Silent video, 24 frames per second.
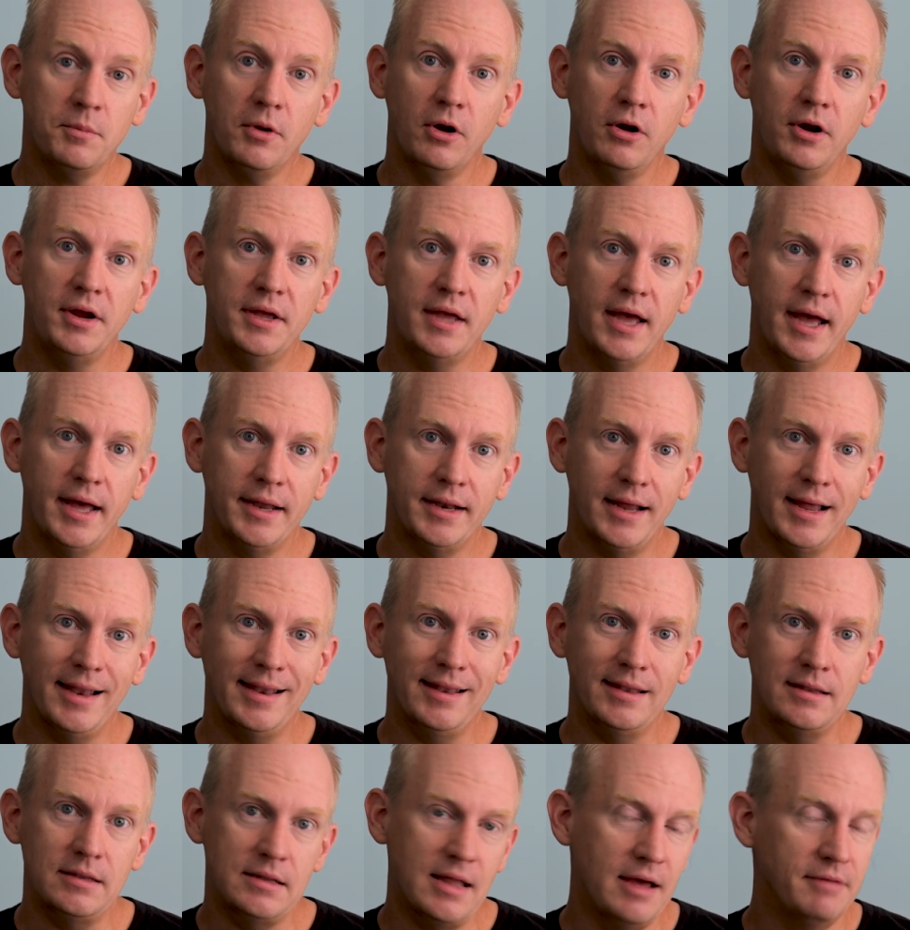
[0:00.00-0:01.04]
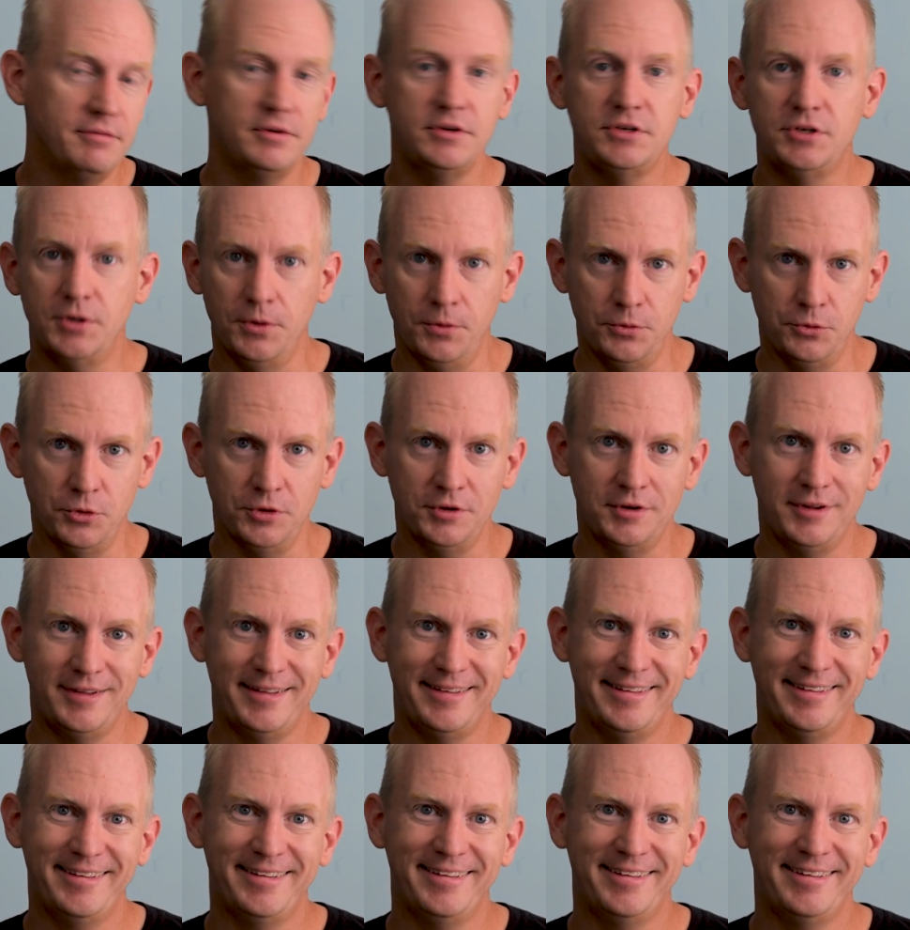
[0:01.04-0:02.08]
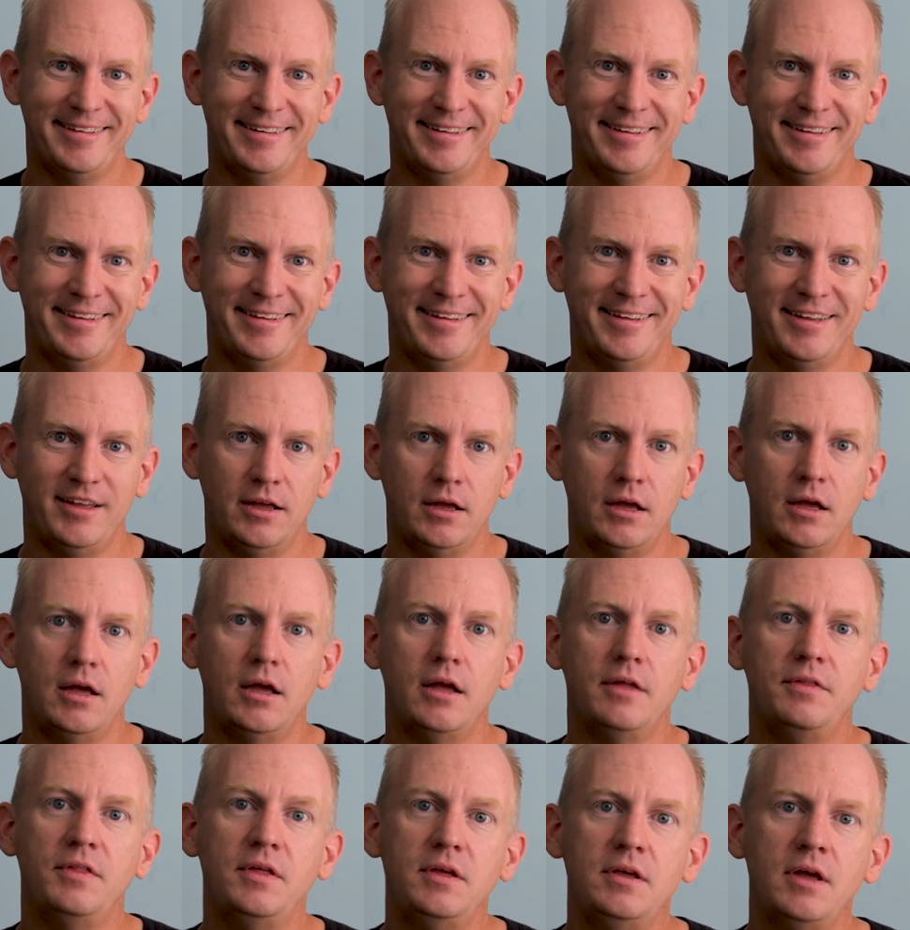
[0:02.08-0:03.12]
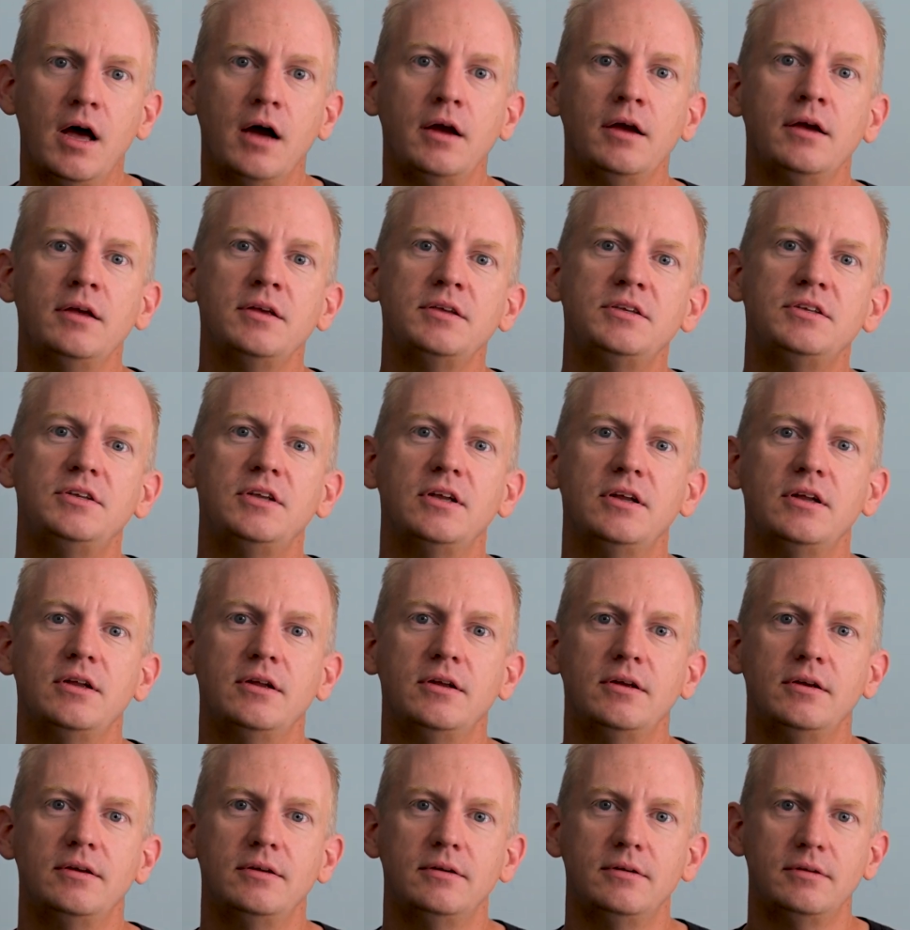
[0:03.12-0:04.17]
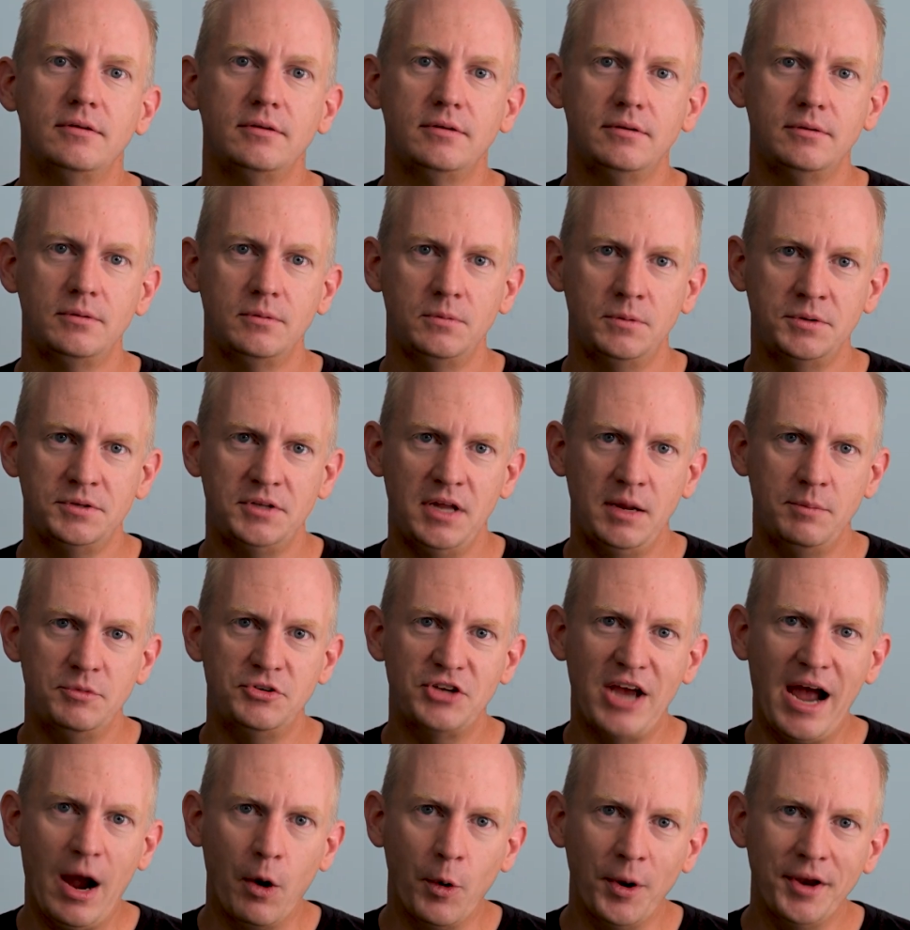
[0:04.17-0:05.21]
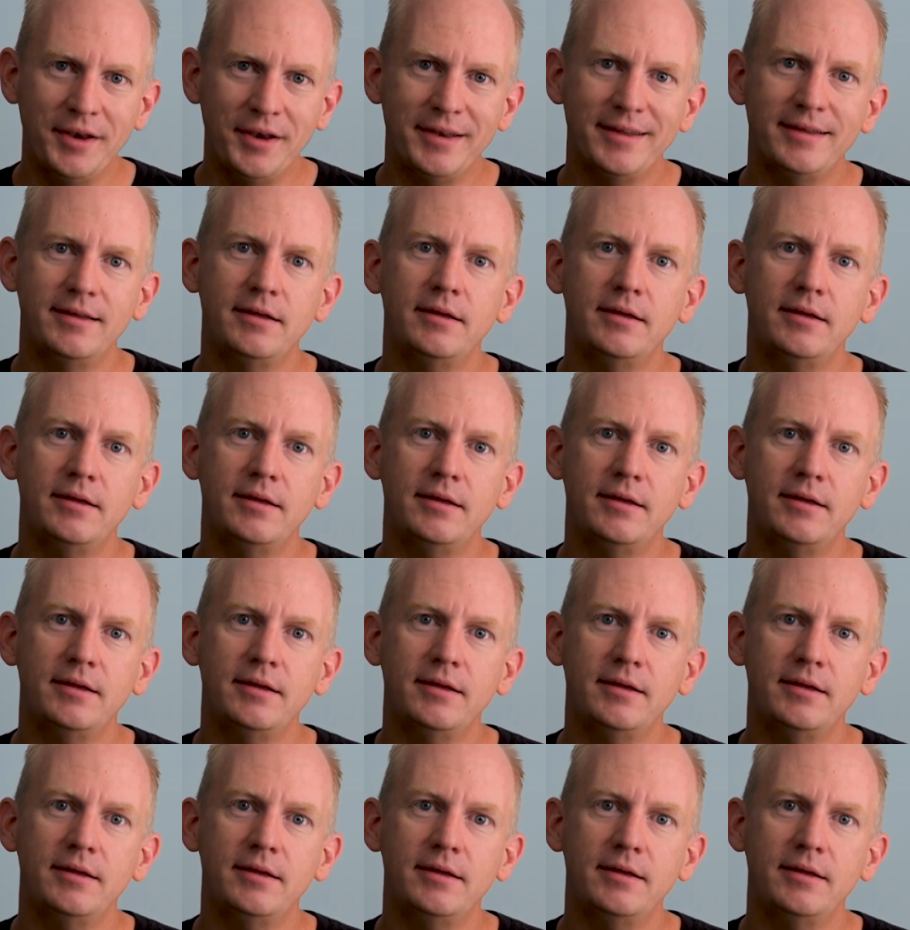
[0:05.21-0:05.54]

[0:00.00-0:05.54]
Murray had 11 children. The youngest was named Jowett,